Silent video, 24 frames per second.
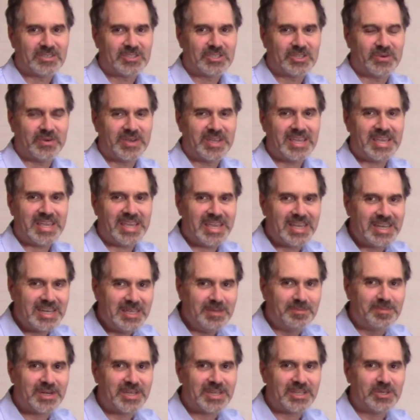So
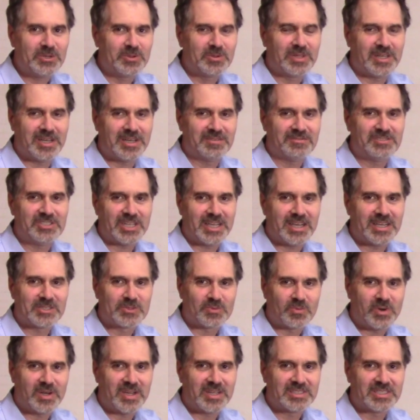anybody who loved jazz
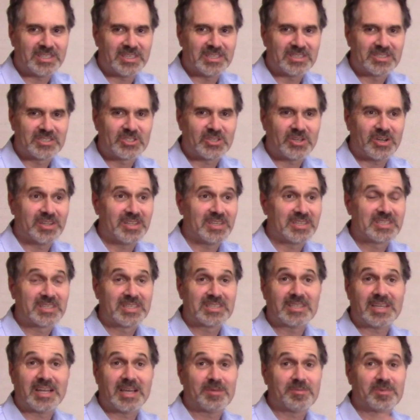waltzes saw this
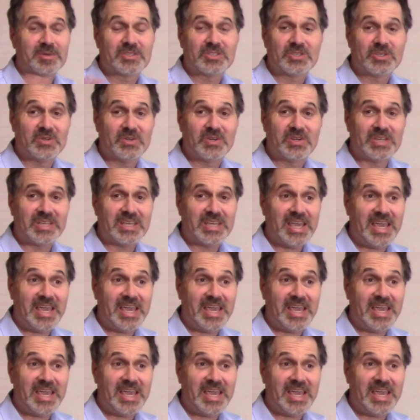as an opportunity.